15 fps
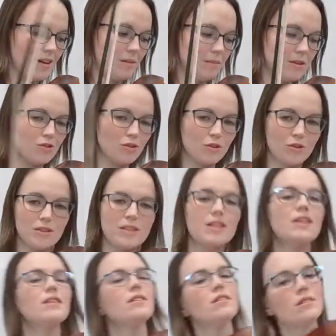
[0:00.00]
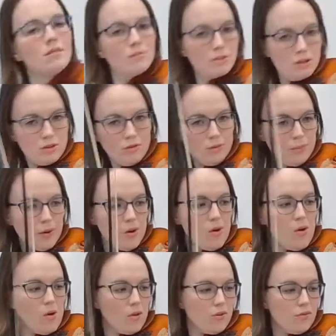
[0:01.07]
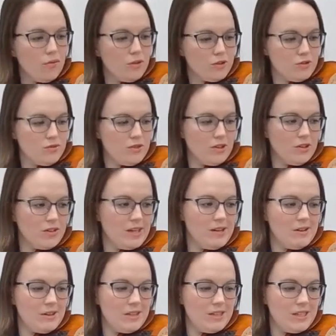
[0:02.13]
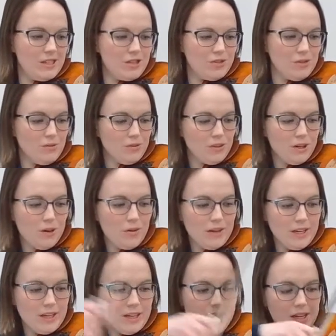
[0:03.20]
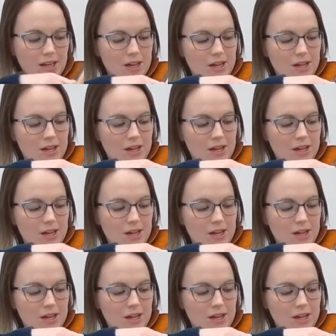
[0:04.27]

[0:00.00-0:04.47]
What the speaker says: Measure 13, beautiful bow hold, first finger down on the D string for the note E.